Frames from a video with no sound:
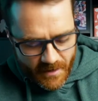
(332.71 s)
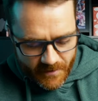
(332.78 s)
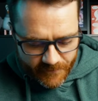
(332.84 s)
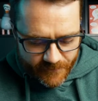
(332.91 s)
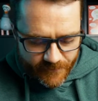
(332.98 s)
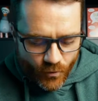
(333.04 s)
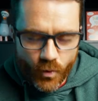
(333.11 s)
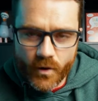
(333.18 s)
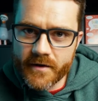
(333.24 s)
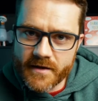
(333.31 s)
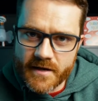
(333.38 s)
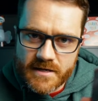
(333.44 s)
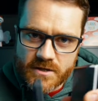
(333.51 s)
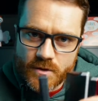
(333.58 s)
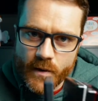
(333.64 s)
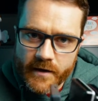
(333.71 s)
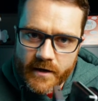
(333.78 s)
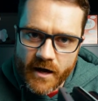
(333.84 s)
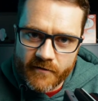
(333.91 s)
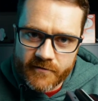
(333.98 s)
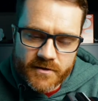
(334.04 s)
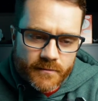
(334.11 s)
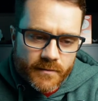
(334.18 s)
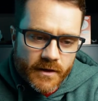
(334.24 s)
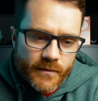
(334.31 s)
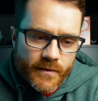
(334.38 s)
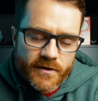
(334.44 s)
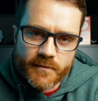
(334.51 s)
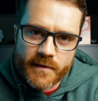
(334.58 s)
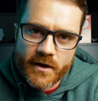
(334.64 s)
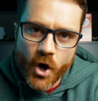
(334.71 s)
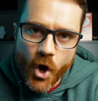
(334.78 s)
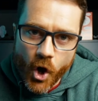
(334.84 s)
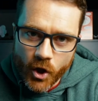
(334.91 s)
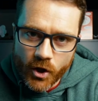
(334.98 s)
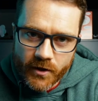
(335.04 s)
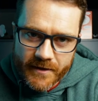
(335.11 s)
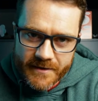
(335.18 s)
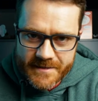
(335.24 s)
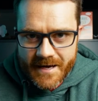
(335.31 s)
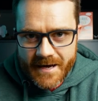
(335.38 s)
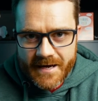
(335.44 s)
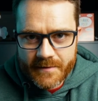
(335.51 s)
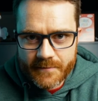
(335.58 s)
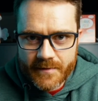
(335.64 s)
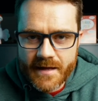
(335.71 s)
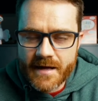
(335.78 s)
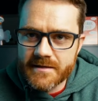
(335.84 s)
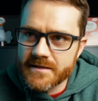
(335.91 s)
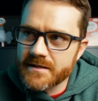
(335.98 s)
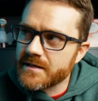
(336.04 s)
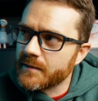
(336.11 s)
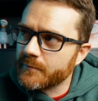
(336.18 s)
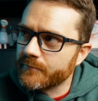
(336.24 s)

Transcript: 4 of these quite comfortably with me all the time. That's